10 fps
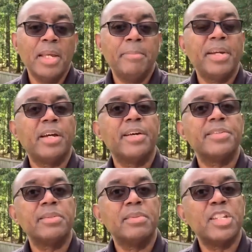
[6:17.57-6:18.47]

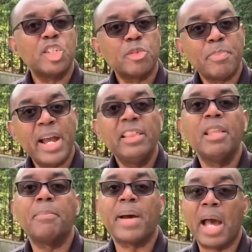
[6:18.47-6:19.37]
Because despite
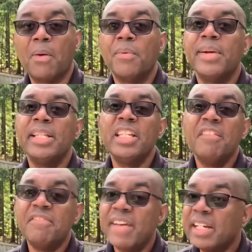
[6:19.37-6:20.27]
the power and the
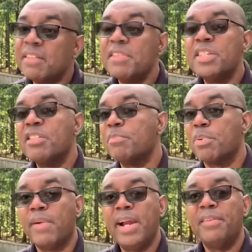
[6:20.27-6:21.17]
effectiveness of
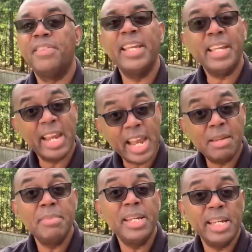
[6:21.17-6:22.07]
prayer, there
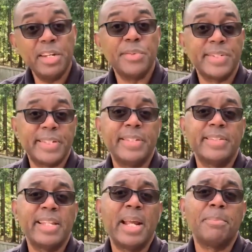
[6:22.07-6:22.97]
can be
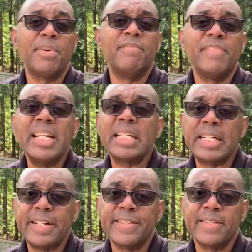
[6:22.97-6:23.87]
hindrances that prevent
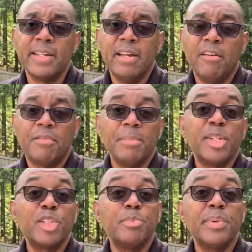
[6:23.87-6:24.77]
us from
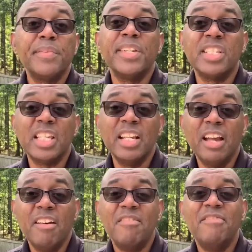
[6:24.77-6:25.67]
experiencing
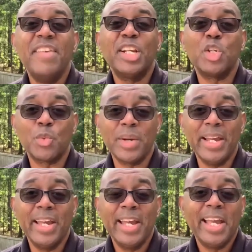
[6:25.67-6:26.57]

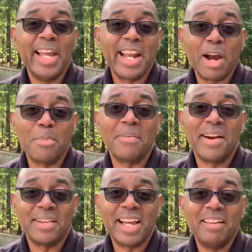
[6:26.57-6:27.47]
victory in our
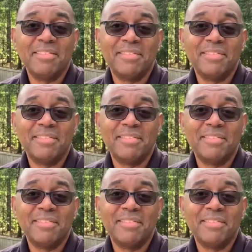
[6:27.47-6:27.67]
prayer life.